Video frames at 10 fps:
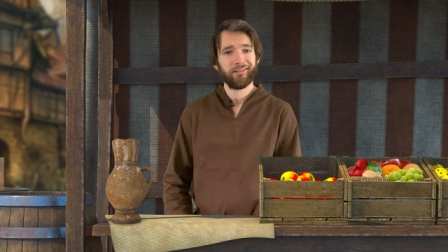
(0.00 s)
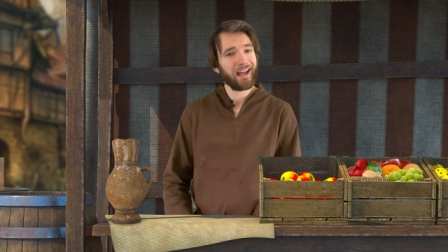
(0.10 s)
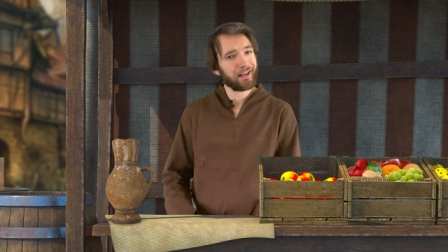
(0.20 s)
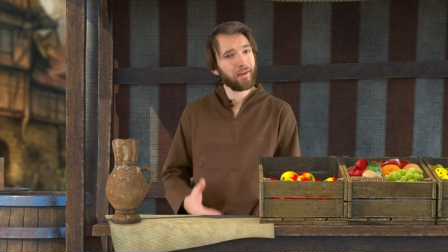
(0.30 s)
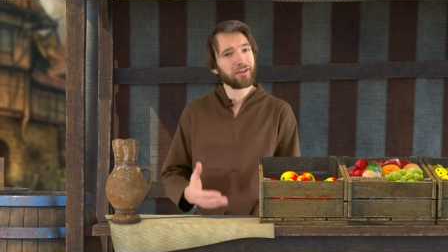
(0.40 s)

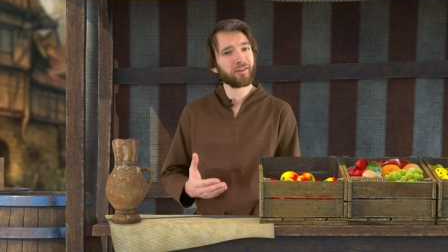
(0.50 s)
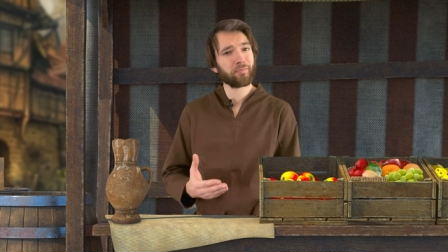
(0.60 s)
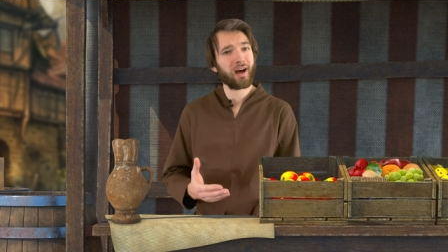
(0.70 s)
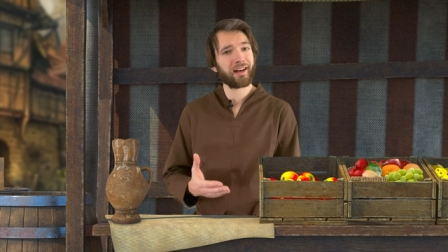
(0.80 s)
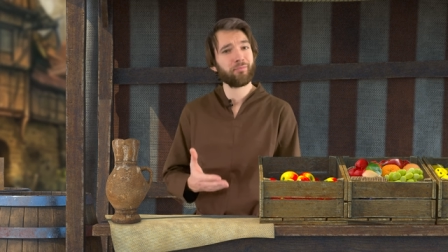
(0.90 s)
An adventuring
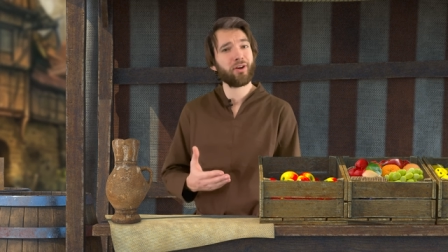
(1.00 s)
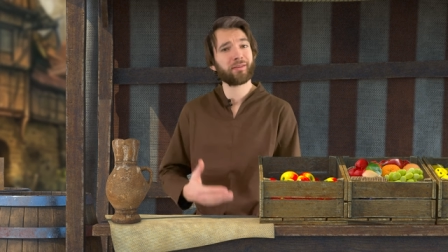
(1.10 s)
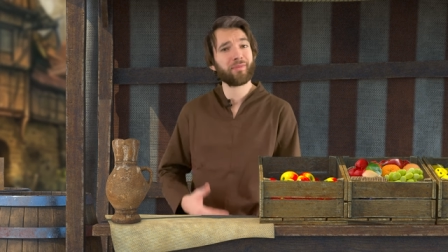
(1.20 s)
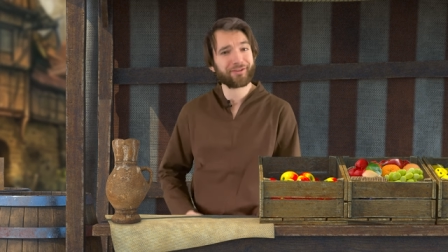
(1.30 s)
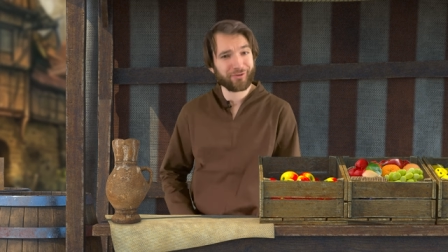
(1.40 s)
party
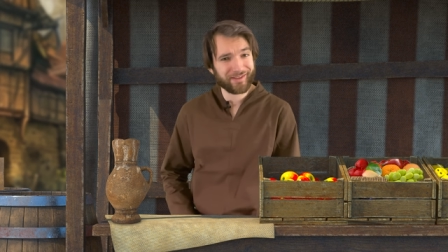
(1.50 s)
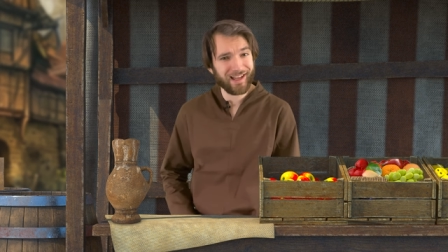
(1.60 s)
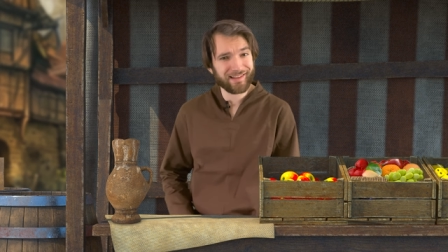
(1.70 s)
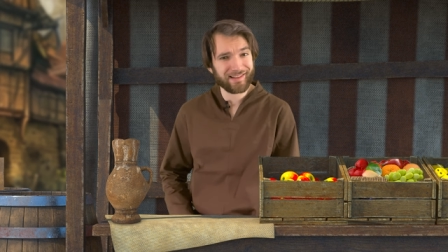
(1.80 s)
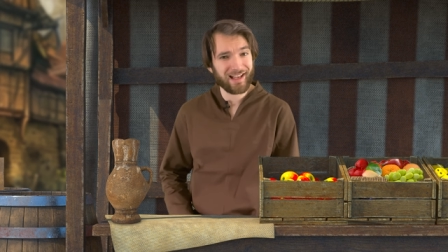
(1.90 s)
murdered my two
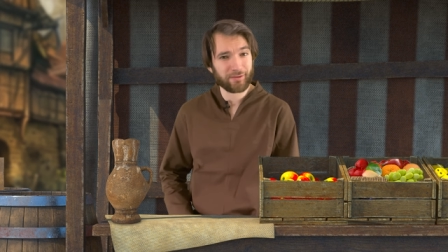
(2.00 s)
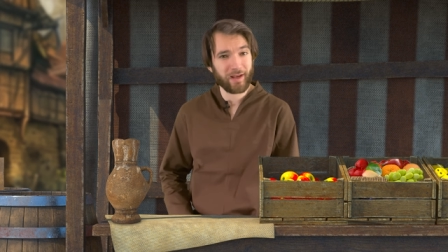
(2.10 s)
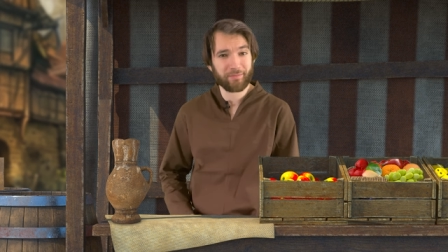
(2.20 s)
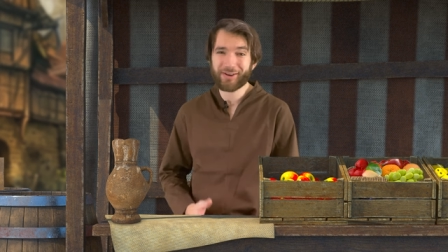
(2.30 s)
sons last week